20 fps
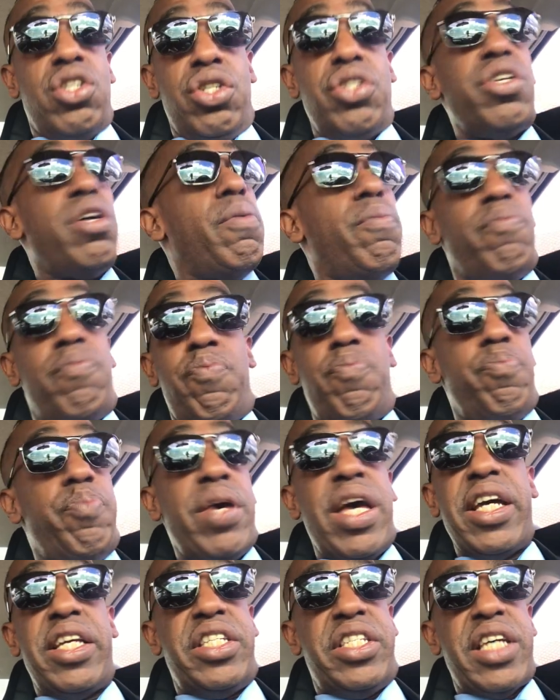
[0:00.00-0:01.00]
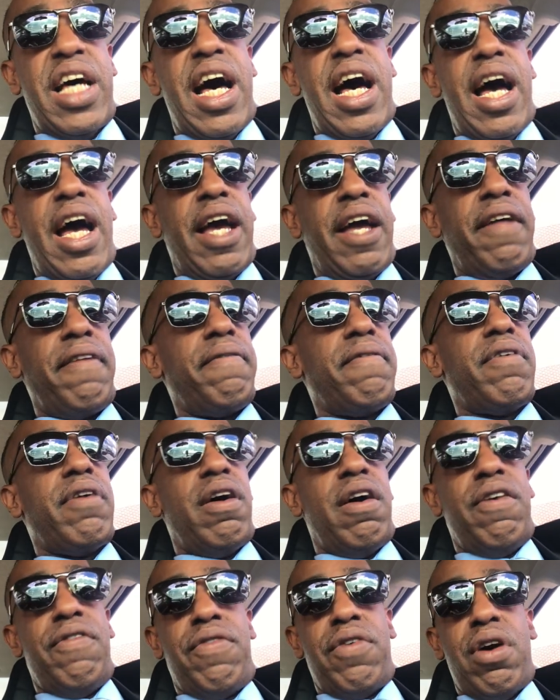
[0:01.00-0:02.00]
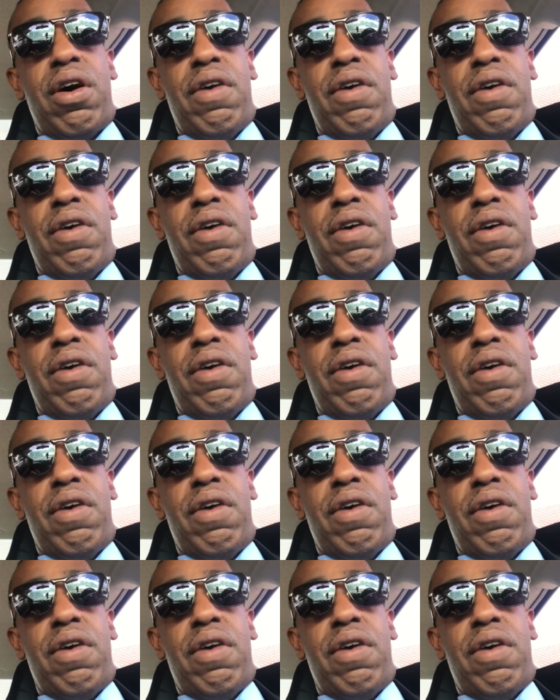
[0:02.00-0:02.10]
it's a big sign of